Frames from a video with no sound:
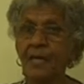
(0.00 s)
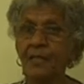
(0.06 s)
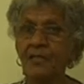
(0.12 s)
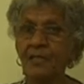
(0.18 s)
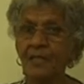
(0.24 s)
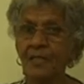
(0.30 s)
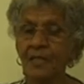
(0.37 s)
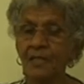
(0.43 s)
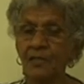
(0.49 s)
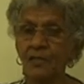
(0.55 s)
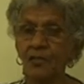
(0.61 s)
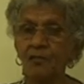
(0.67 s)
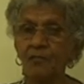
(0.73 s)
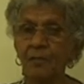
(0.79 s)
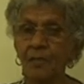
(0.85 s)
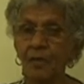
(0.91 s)
She said, "And
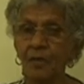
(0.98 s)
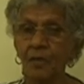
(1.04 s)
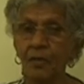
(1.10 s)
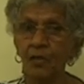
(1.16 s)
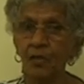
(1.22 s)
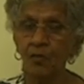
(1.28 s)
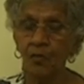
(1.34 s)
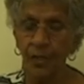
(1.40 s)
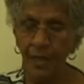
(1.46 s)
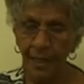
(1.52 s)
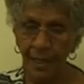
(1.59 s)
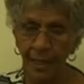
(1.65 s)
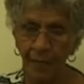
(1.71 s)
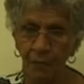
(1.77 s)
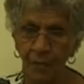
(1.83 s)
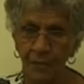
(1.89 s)
you're the
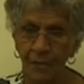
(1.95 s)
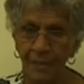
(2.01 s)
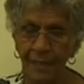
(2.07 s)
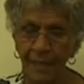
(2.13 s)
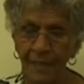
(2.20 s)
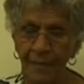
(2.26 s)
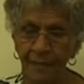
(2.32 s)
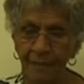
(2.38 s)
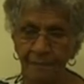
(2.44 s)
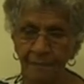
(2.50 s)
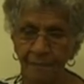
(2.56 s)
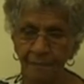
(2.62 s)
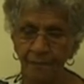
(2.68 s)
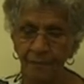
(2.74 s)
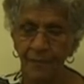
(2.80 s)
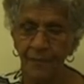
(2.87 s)
only one to take them."